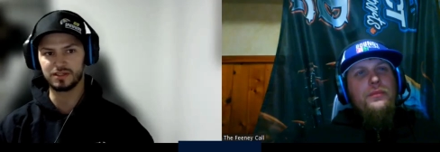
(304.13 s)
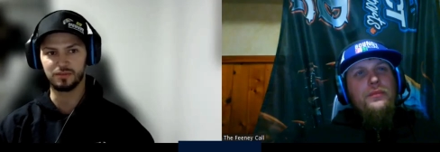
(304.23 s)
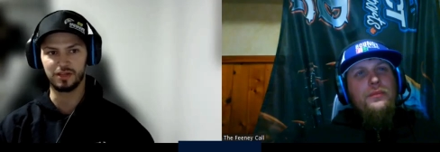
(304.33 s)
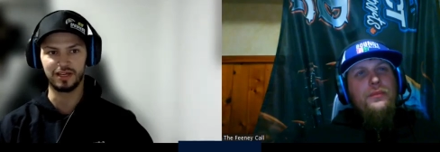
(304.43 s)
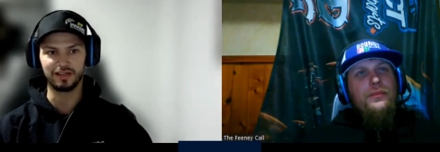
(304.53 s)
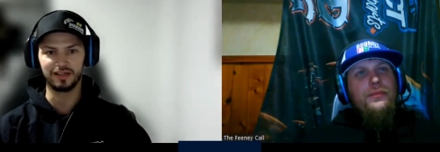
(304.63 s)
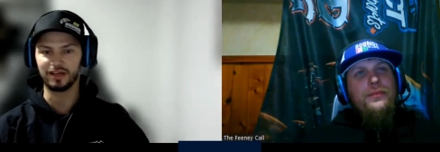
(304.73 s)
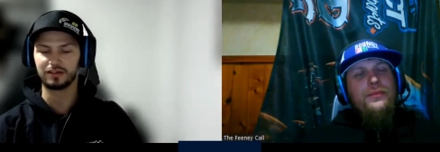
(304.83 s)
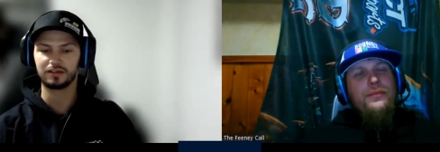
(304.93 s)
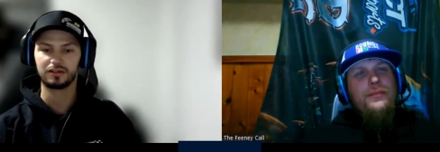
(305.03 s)
Speaker 1: the plan.
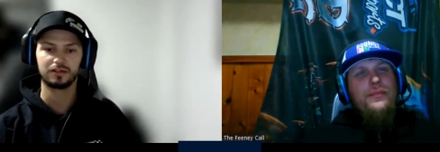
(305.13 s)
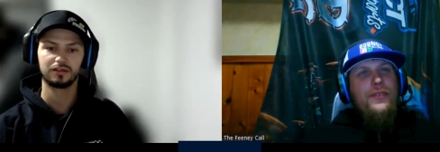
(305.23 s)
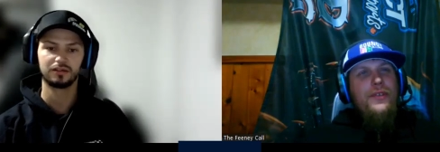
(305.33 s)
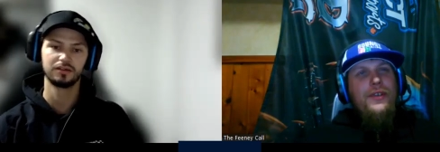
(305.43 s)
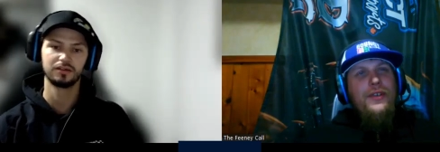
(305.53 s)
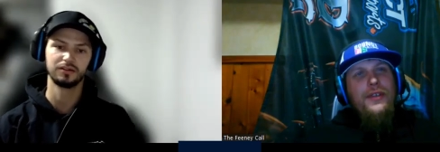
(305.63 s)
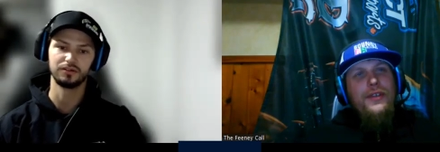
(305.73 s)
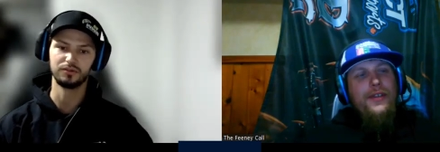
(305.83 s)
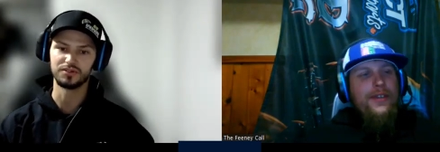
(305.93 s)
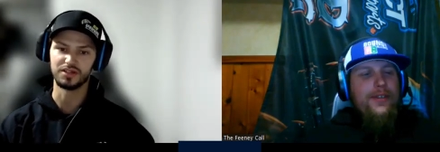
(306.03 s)
Yeah,
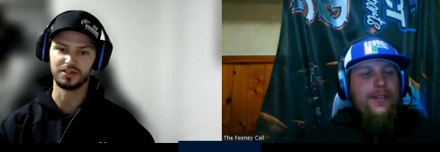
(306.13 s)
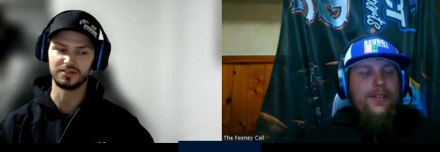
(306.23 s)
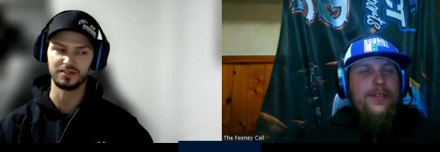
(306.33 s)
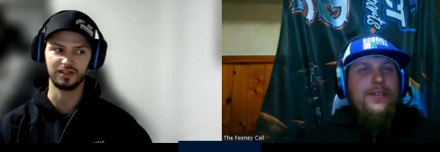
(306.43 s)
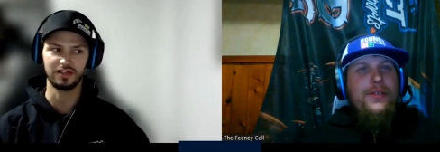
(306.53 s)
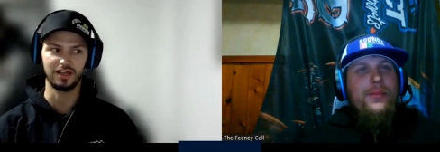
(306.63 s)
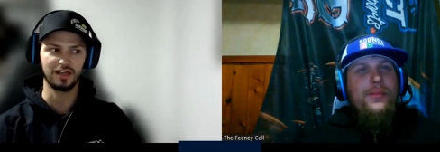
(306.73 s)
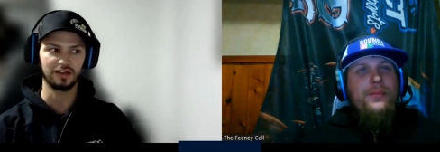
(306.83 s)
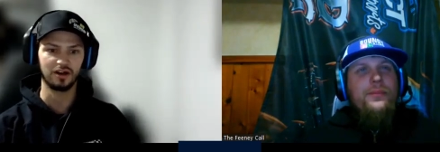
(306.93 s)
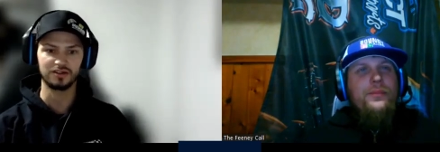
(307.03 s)
do Sunset
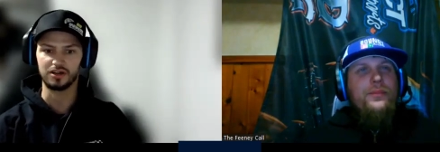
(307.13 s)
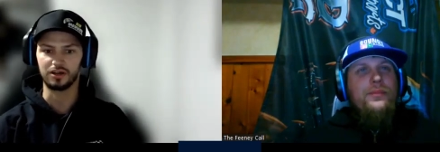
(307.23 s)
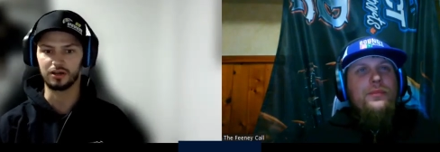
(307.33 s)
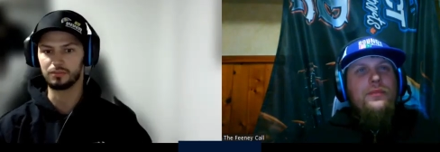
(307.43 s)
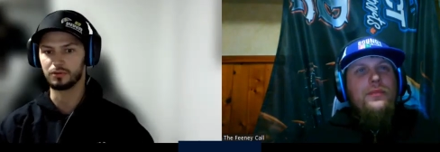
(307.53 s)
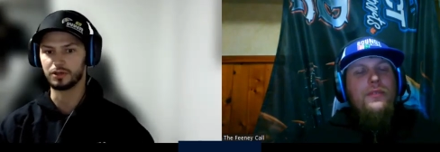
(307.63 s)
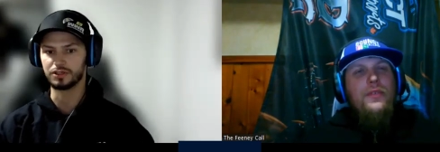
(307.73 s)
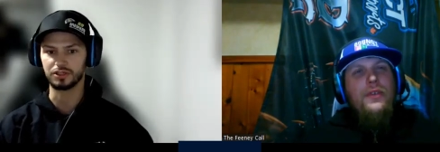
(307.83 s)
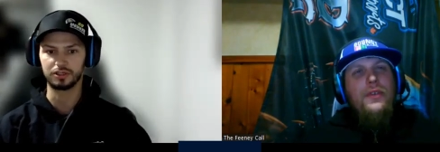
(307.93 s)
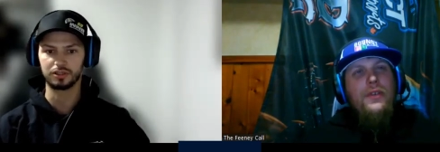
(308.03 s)
and Oscar. pretty
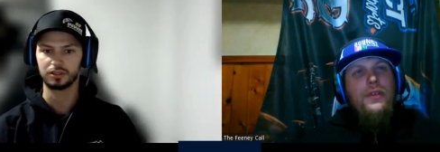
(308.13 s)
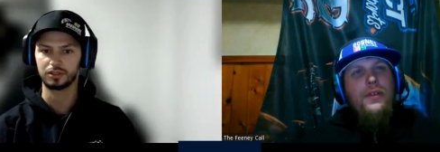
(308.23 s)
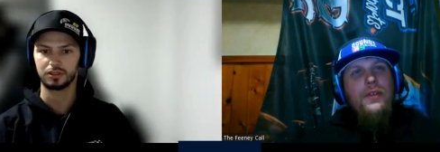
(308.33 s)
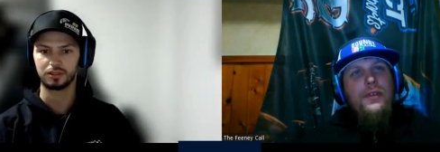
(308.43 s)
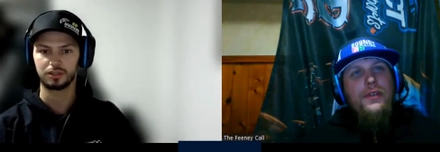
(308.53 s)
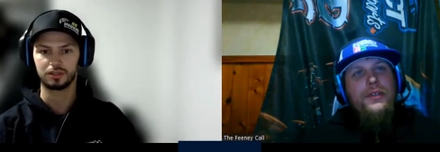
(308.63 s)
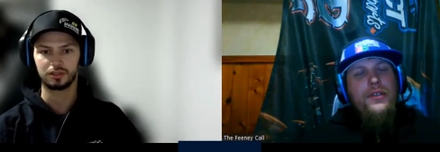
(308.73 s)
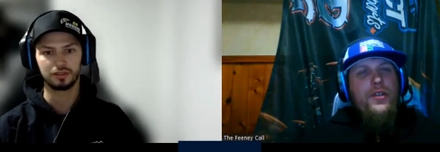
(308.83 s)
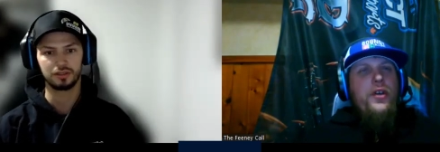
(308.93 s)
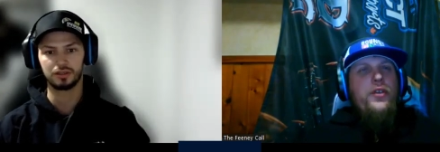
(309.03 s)
sure.
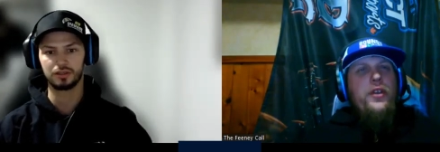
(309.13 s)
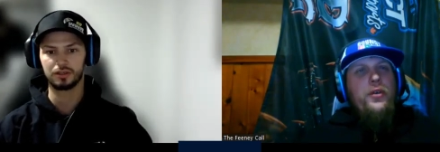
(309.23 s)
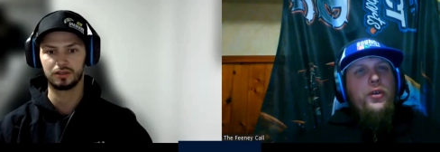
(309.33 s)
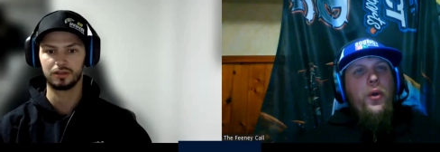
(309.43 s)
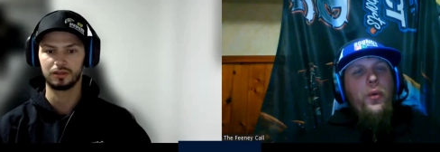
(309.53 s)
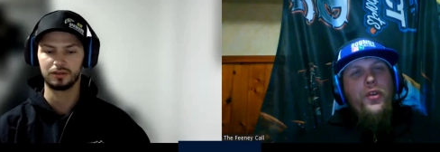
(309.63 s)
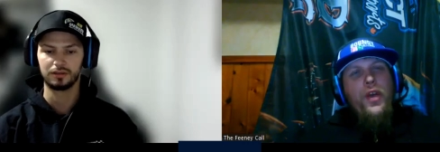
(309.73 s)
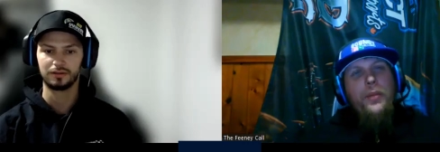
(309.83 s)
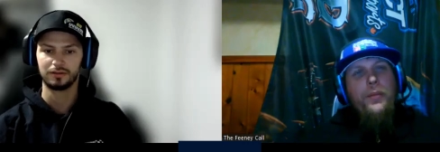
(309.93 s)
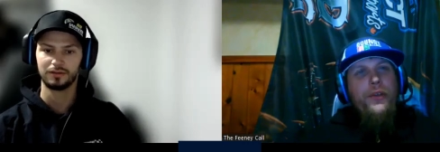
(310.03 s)
As long as they don't
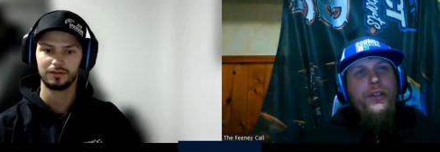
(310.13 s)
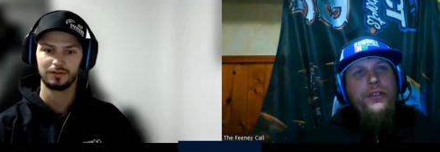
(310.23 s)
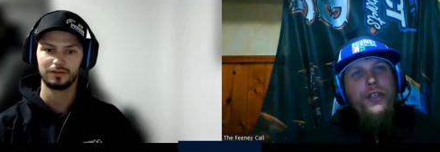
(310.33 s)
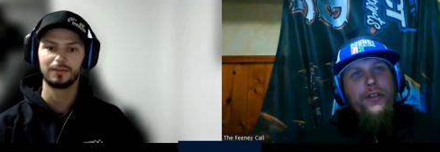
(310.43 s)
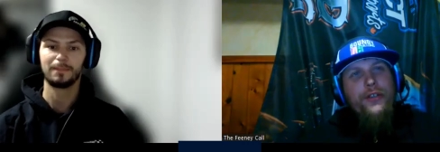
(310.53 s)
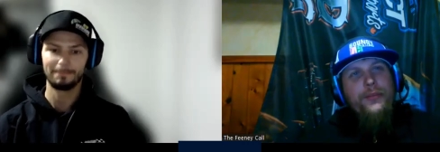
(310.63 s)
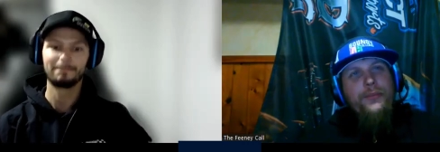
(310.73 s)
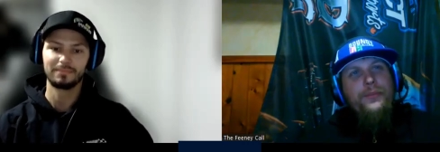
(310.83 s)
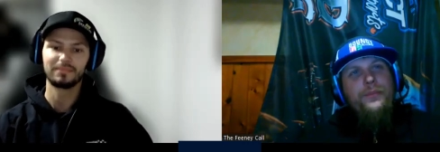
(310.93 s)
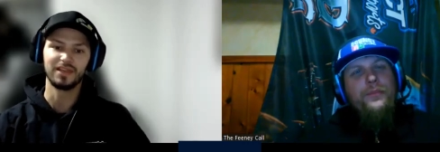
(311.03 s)
coincide
Speaker 2: with each other.
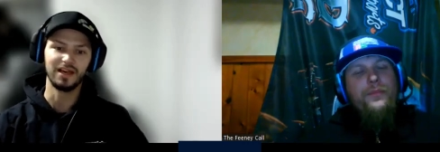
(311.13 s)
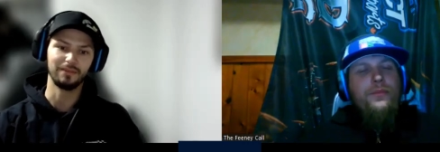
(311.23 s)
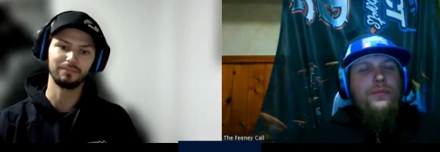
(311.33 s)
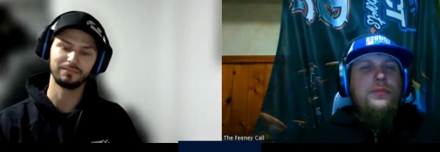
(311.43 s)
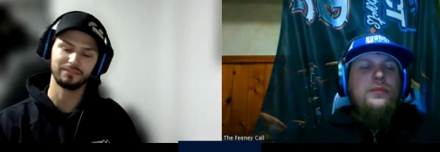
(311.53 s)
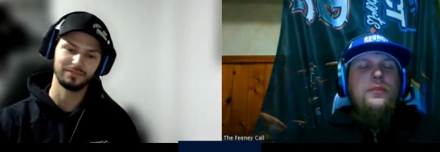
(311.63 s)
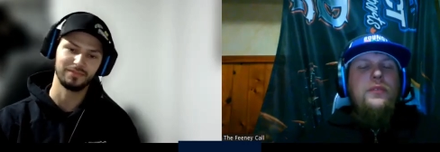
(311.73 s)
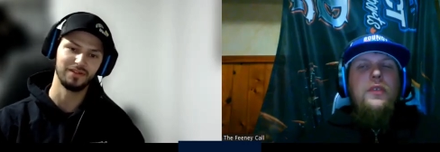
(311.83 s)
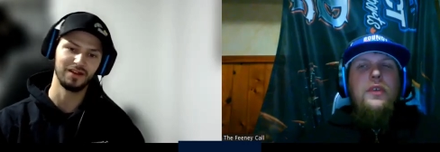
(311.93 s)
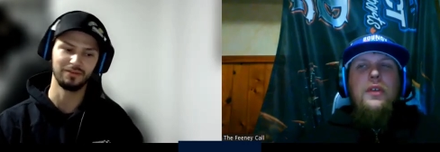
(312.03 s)
Speaker 1: Yeah,
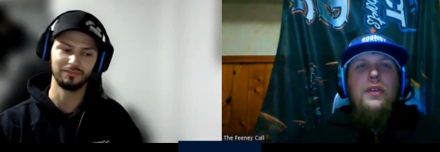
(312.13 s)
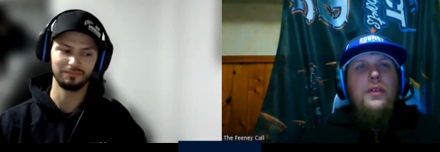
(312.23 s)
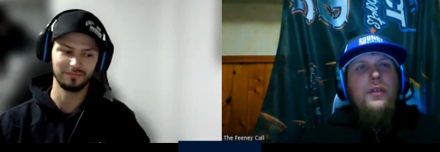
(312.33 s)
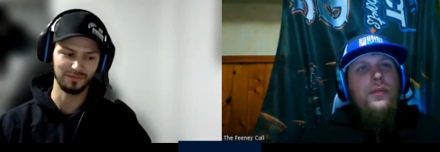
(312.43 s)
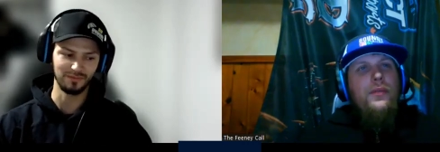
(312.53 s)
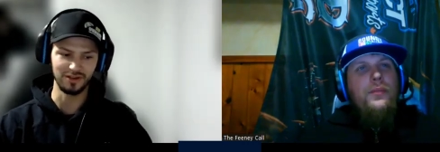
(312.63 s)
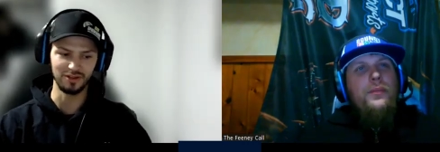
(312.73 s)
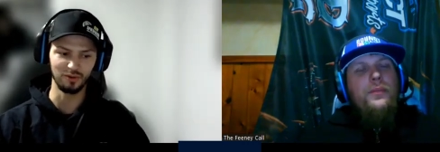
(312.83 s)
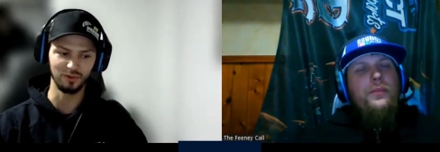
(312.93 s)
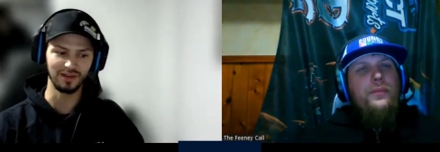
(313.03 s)
and then if they
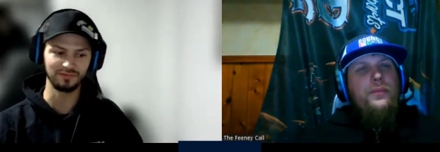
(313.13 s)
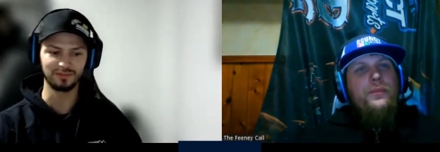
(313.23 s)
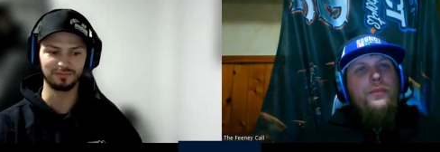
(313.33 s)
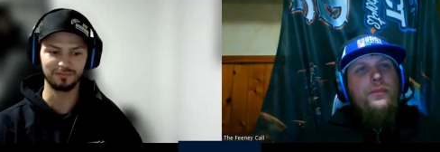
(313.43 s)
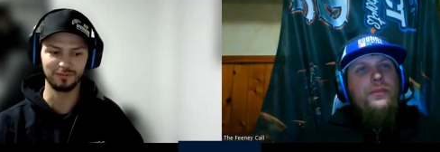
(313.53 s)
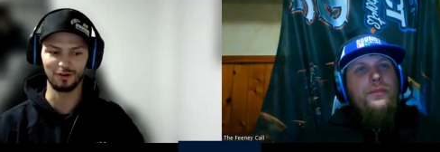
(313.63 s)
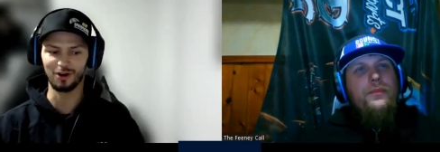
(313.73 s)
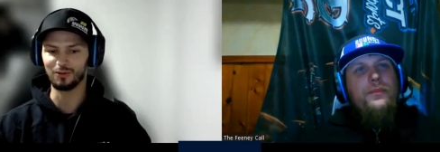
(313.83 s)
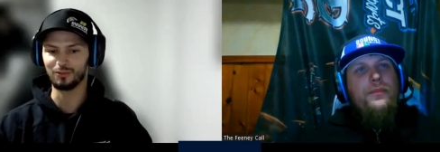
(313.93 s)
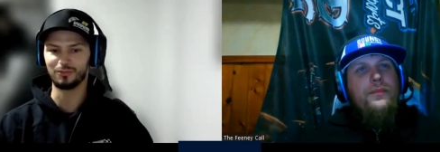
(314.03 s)
do, we have to figure
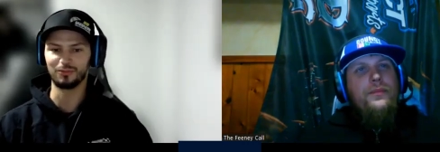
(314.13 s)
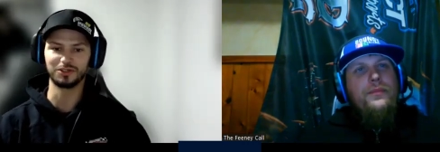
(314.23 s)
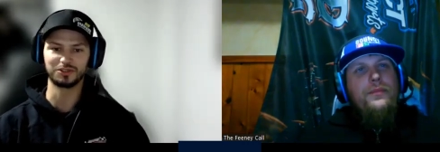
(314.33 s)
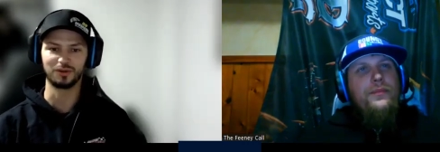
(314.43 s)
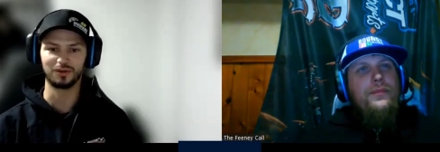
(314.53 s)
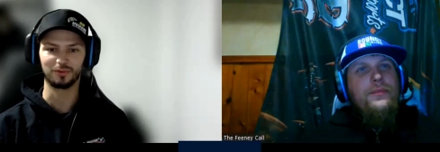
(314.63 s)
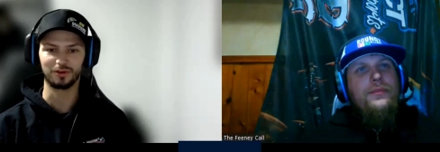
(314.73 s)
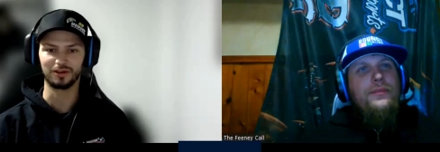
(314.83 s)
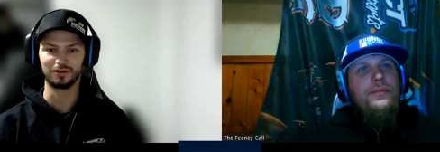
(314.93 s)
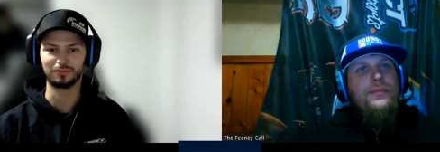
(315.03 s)
out which one we're
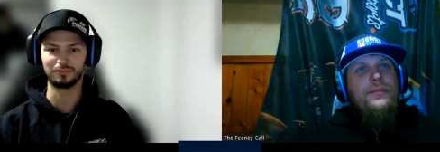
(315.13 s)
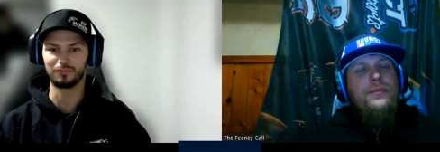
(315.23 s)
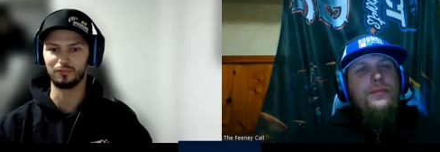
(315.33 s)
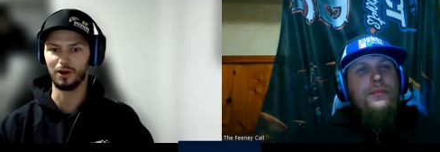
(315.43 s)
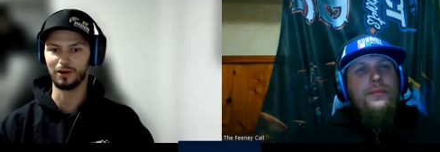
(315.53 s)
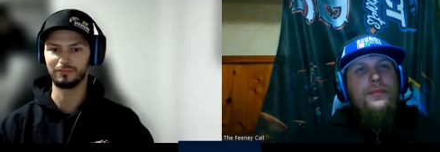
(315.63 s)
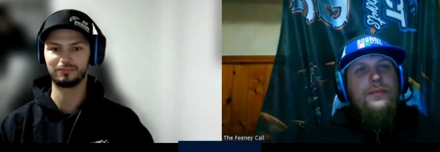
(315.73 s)
gonna run.